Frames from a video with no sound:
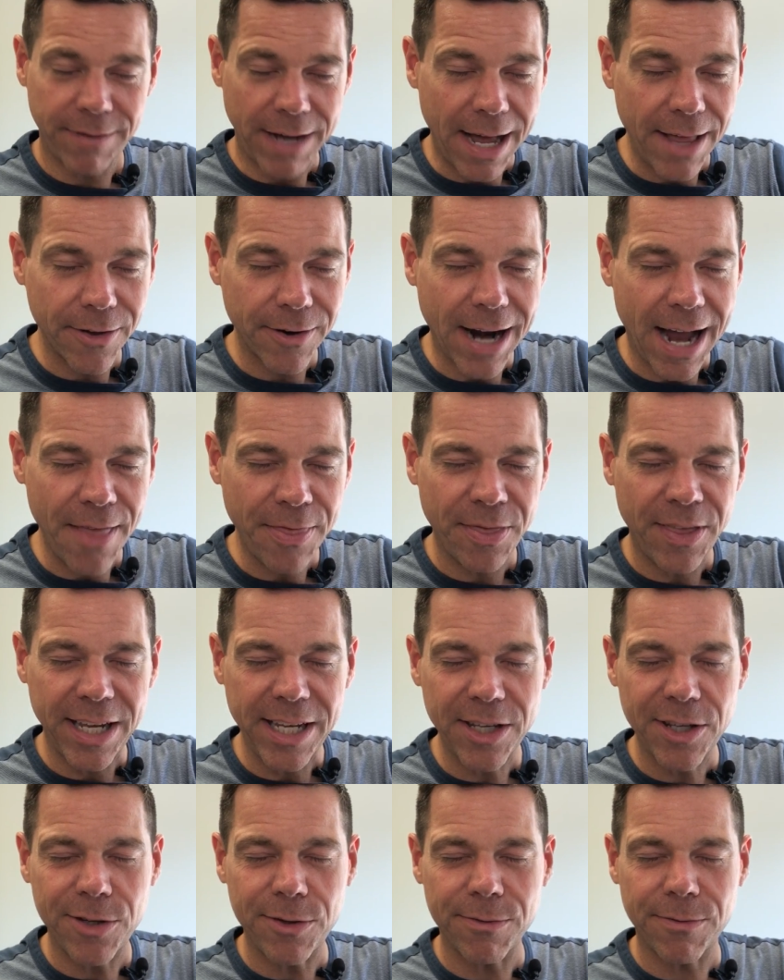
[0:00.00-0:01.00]
Father, I
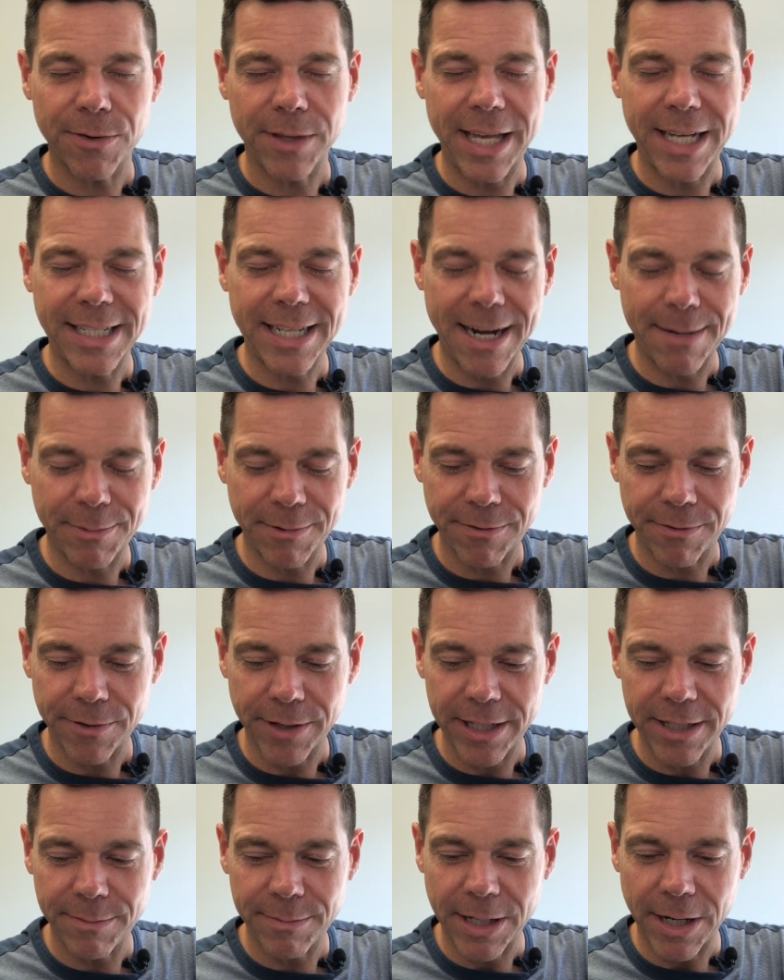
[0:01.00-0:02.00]
thank you for that type of
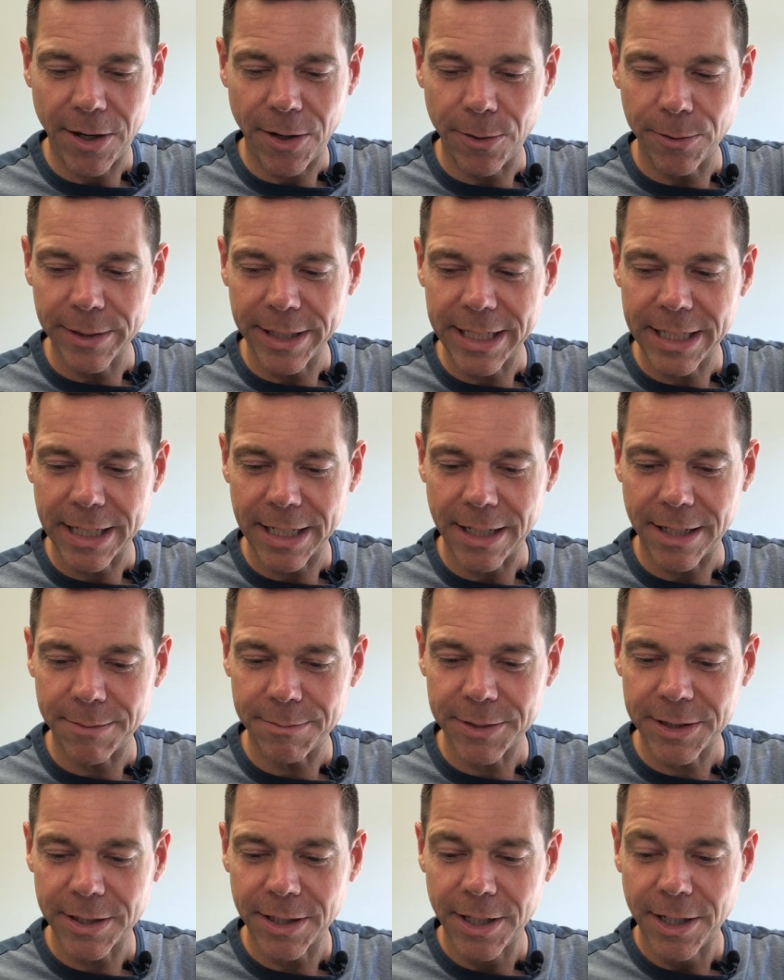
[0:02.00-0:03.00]
freedom that only
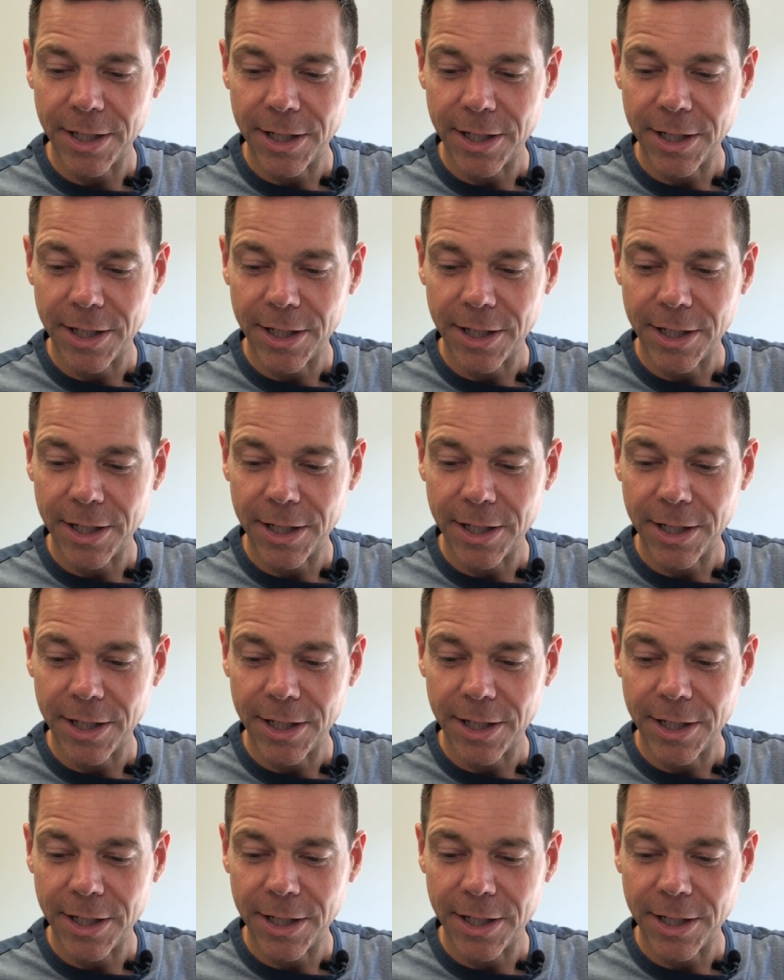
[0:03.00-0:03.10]
comes,